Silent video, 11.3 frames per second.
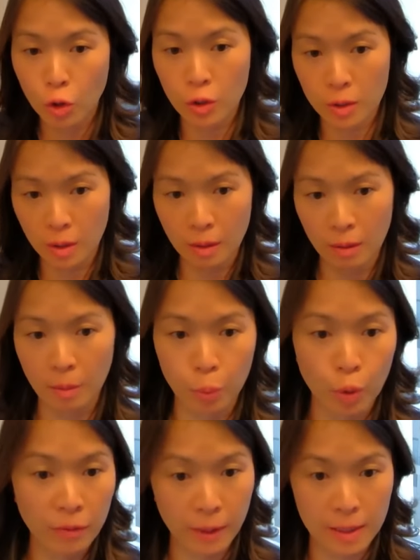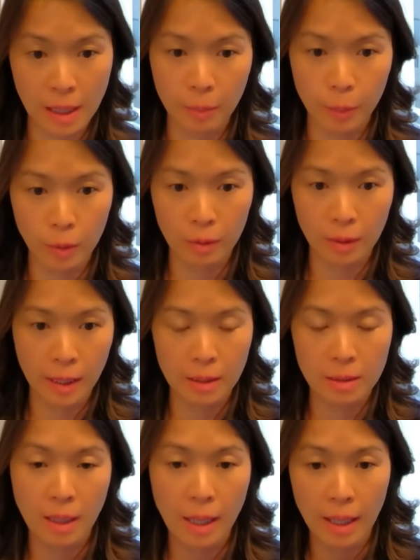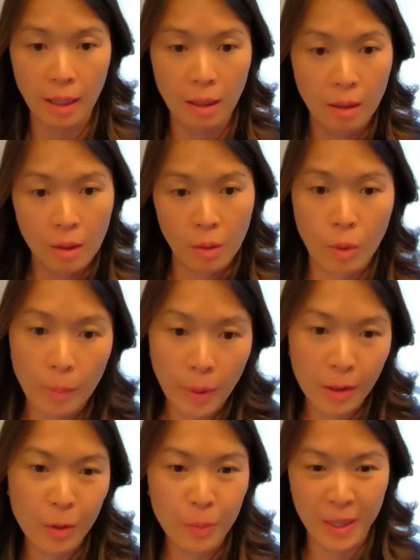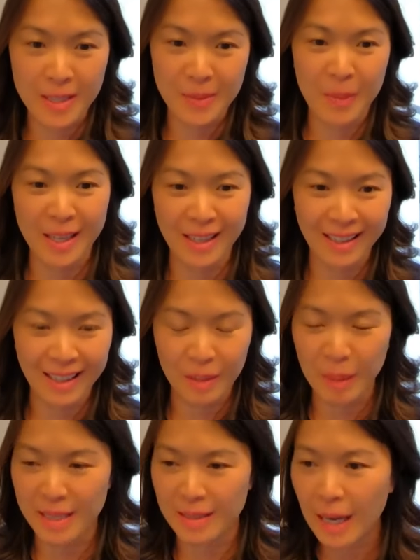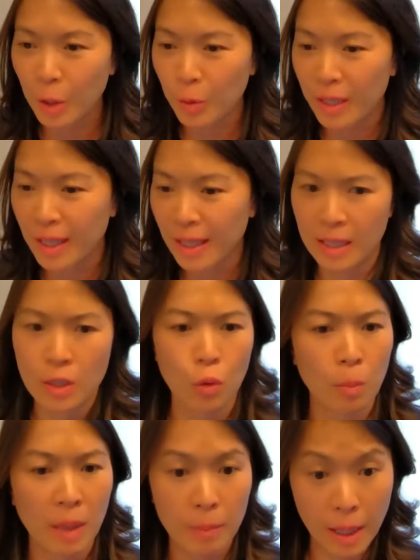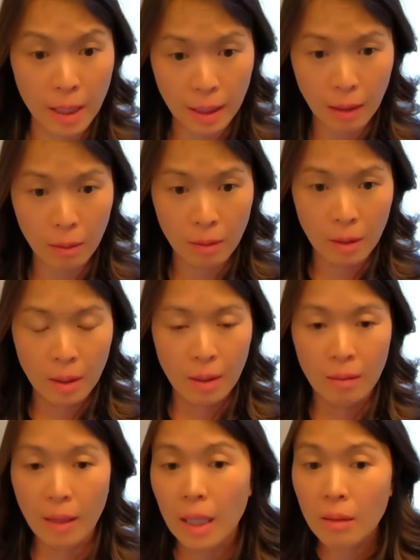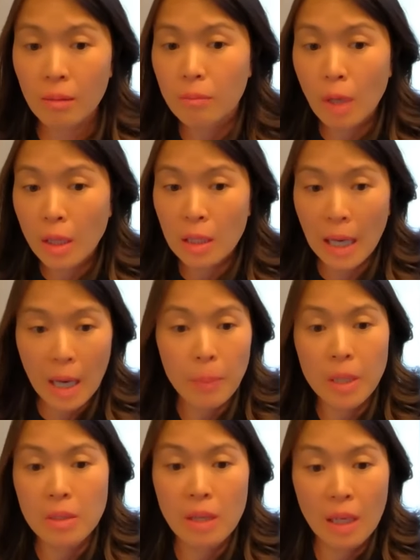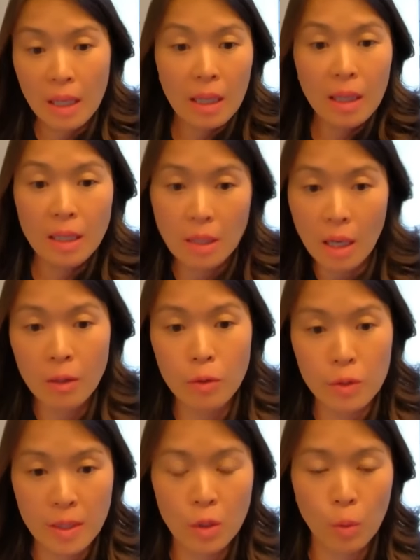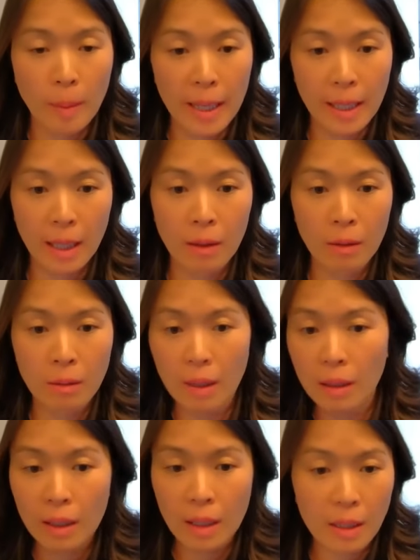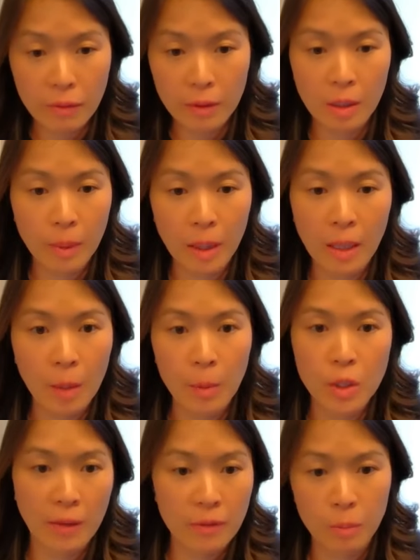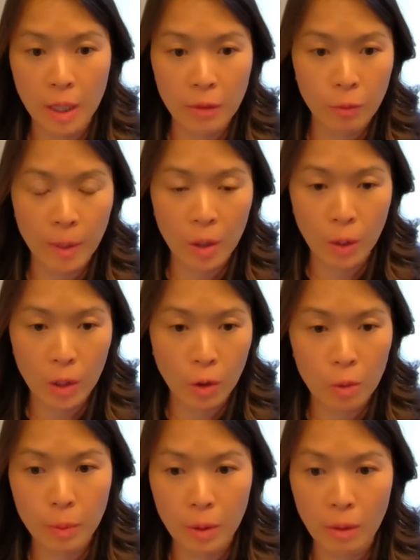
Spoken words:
just a brief example, like today, when Apollo pays me like my salary into my bank account, like nothing happens. Like I get like dollars into my account. I like kind of think about how much I have to pay for my credit card